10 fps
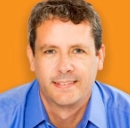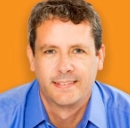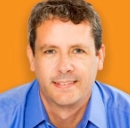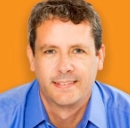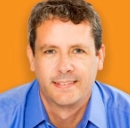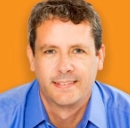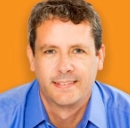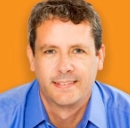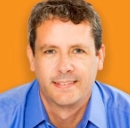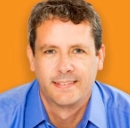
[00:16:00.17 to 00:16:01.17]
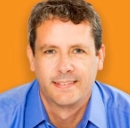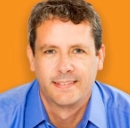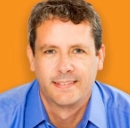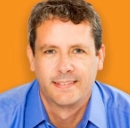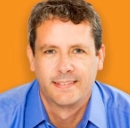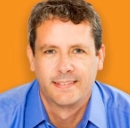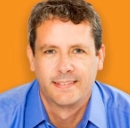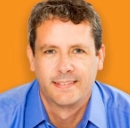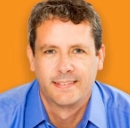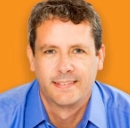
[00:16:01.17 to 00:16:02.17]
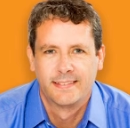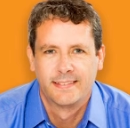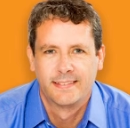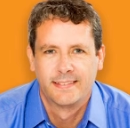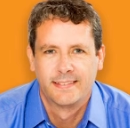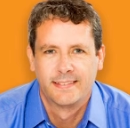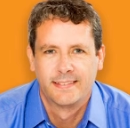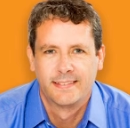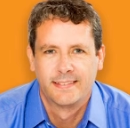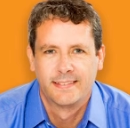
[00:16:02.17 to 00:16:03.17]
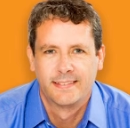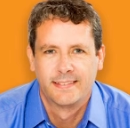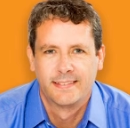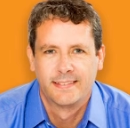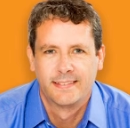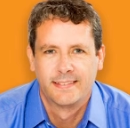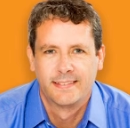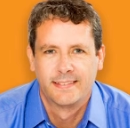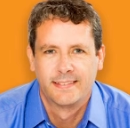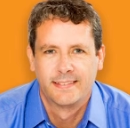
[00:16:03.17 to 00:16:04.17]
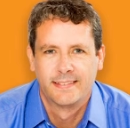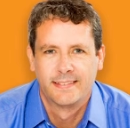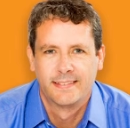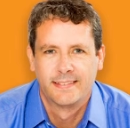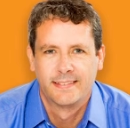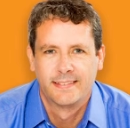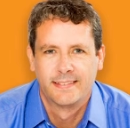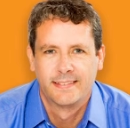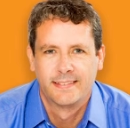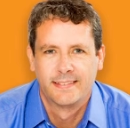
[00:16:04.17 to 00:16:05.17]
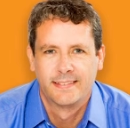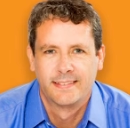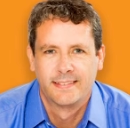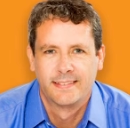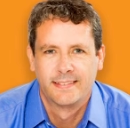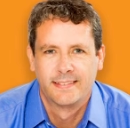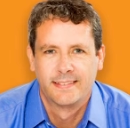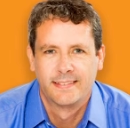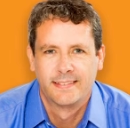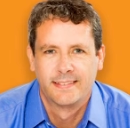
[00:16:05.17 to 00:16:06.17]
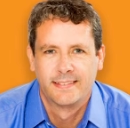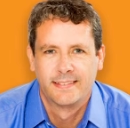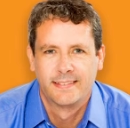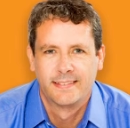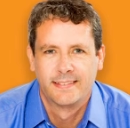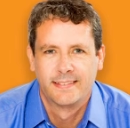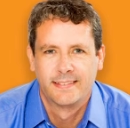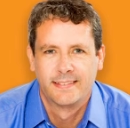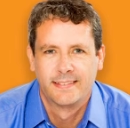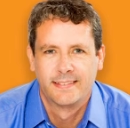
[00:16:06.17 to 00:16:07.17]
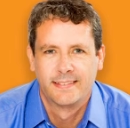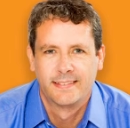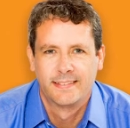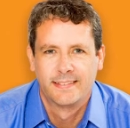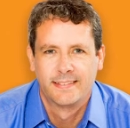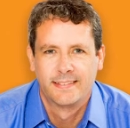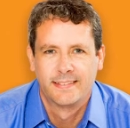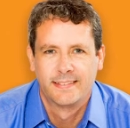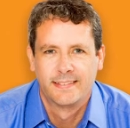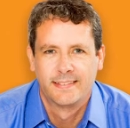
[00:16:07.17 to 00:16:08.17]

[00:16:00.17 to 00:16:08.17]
[no speech]